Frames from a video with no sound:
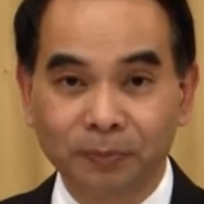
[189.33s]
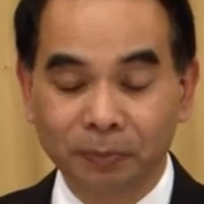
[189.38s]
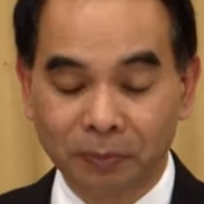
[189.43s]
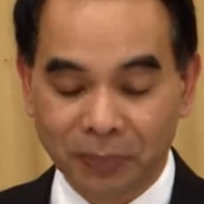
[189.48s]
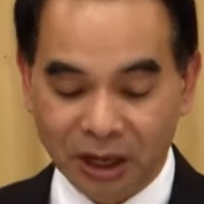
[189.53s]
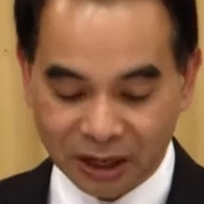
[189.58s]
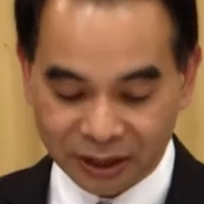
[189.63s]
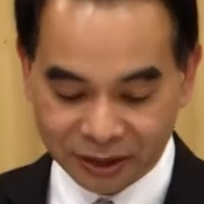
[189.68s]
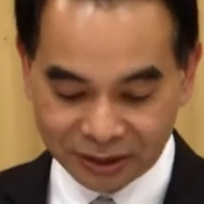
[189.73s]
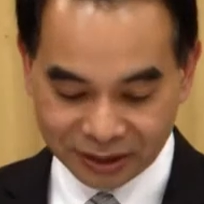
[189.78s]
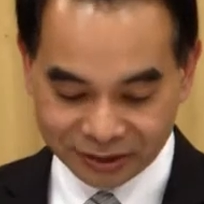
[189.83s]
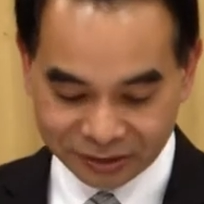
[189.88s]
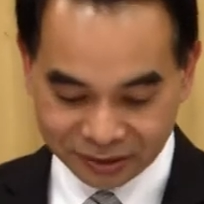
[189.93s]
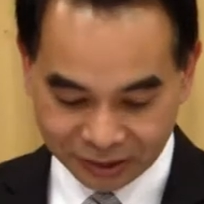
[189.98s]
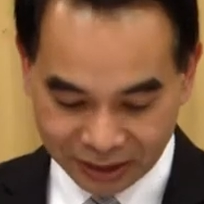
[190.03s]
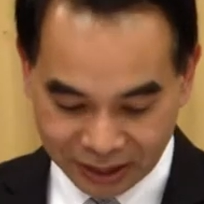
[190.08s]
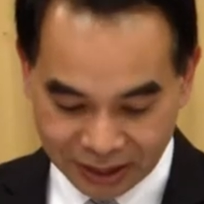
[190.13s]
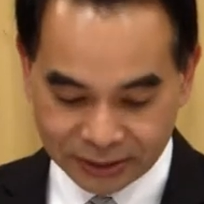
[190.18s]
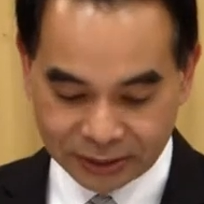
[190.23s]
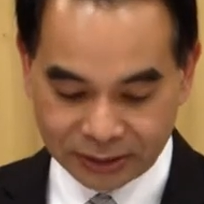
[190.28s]
by
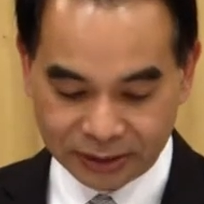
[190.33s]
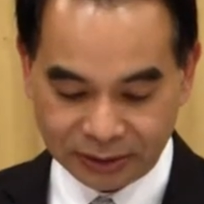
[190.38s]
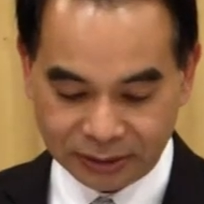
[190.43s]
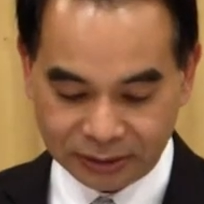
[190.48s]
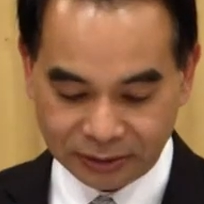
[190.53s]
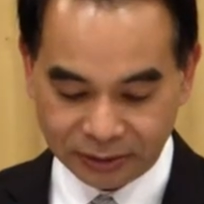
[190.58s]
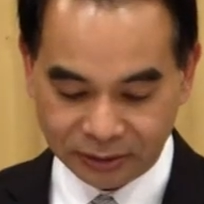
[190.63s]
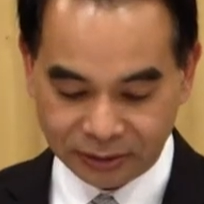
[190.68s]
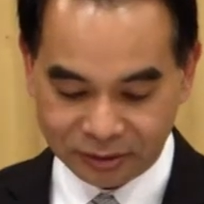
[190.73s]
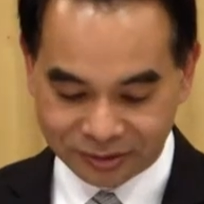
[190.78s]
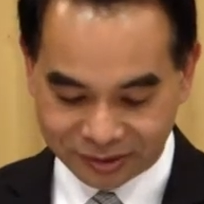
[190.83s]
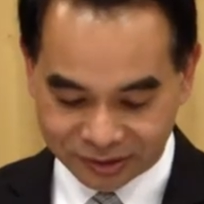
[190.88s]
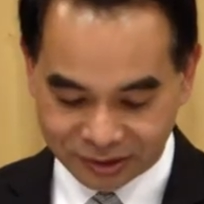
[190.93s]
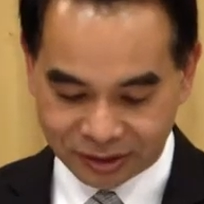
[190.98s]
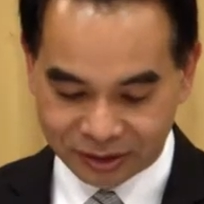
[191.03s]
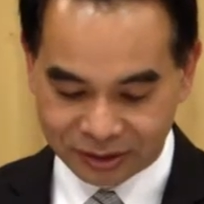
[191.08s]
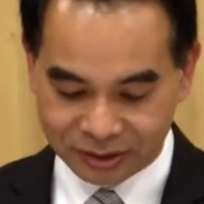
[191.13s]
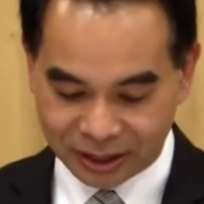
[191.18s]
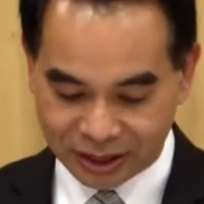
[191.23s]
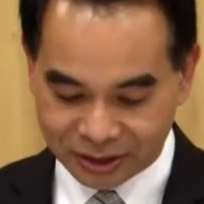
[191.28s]
designating
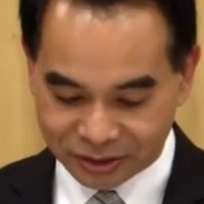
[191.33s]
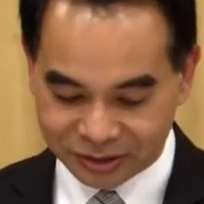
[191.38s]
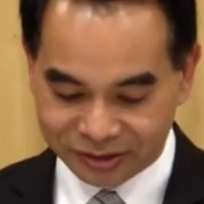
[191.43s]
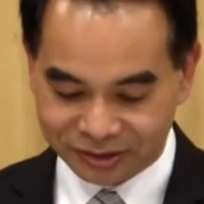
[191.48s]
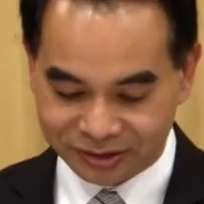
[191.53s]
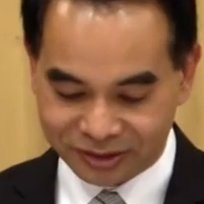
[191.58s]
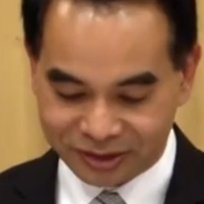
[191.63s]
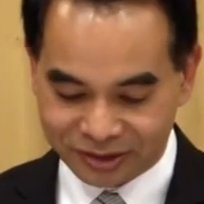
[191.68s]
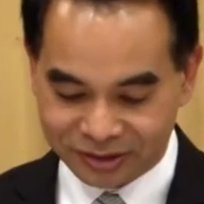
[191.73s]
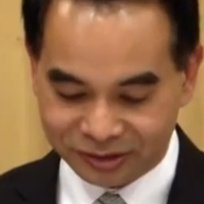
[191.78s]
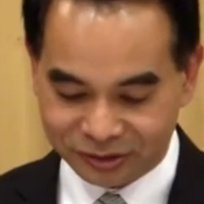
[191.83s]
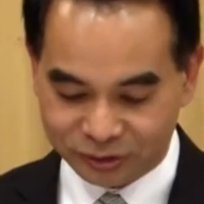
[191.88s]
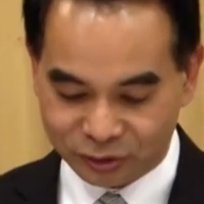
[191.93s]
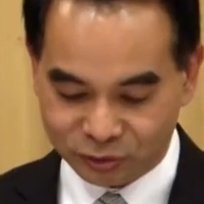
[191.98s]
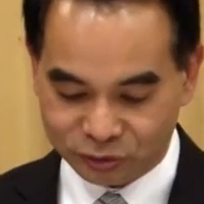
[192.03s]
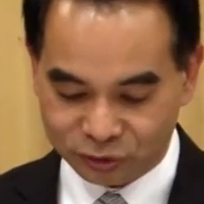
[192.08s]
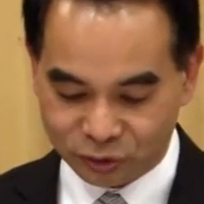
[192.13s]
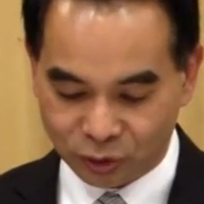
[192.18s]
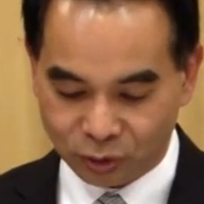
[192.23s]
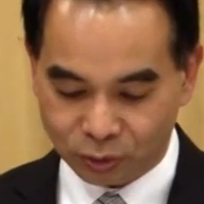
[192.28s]
concerned agencies
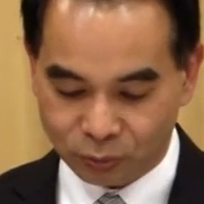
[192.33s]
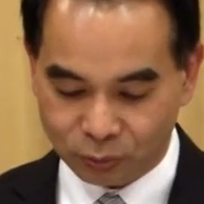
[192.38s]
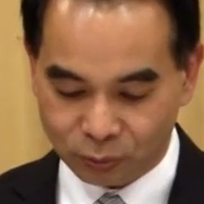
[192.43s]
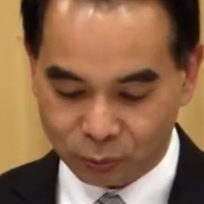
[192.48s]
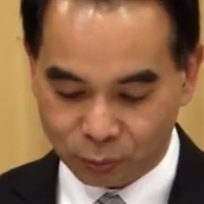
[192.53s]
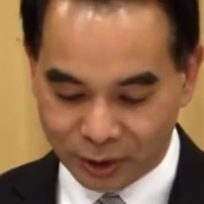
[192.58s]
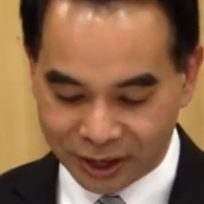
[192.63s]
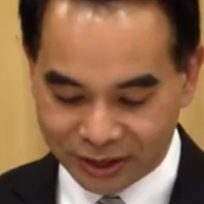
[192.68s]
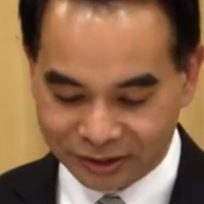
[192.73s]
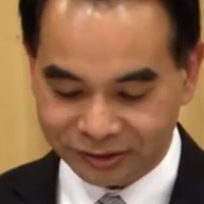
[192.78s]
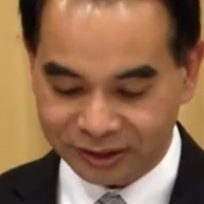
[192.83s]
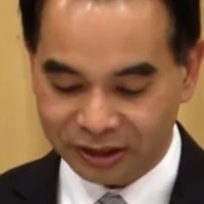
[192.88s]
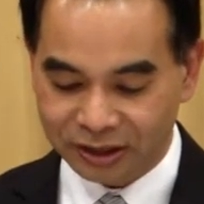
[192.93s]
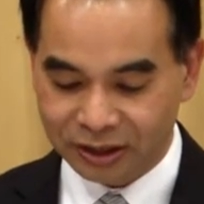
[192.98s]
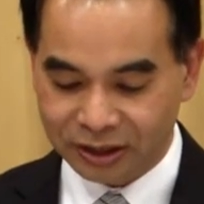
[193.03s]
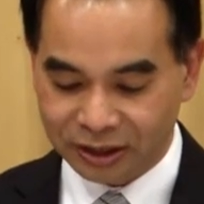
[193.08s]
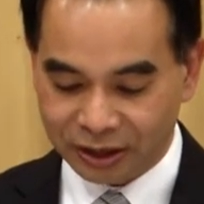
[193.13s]
to solve waste,